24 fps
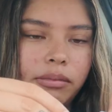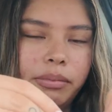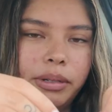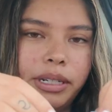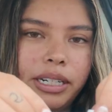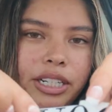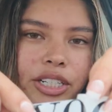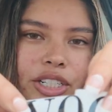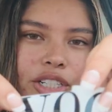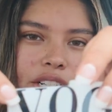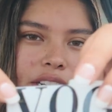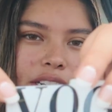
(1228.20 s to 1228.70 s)
but
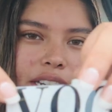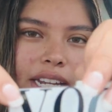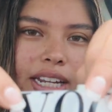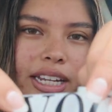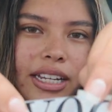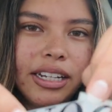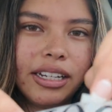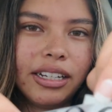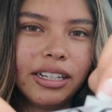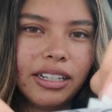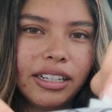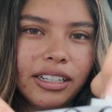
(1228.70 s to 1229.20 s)
it's just like
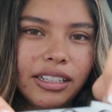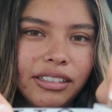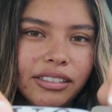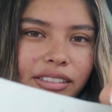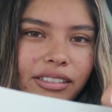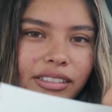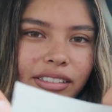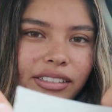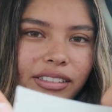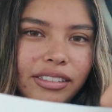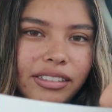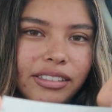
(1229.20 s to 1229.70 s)
a,
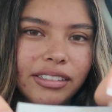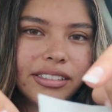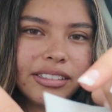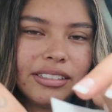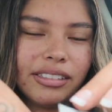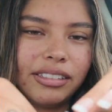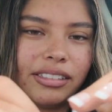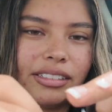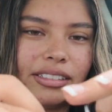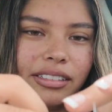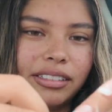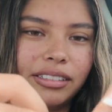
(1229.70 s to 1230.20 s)

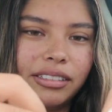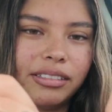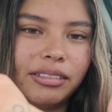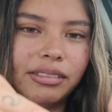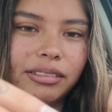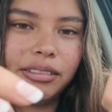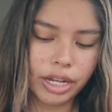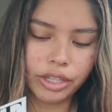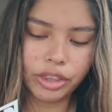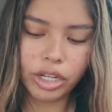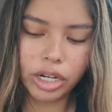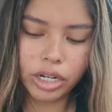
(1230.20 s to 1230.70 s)

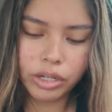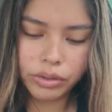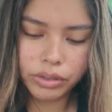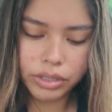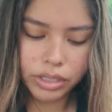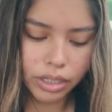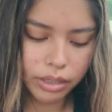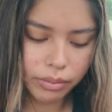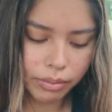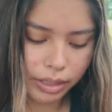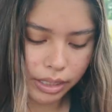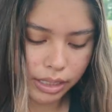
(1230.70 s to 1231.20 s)
I thought it was
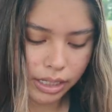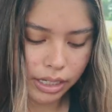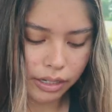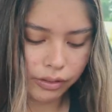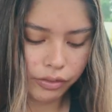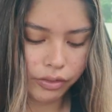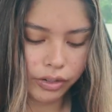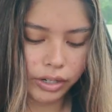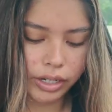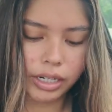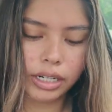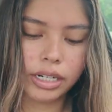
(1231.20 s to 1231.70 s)
gonna be
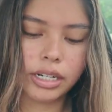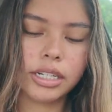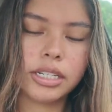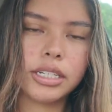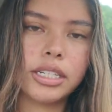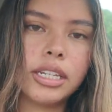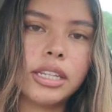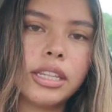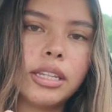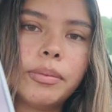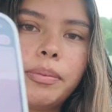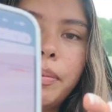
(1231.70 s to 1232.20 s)
different because
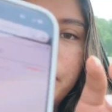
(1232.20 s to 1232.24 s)
in the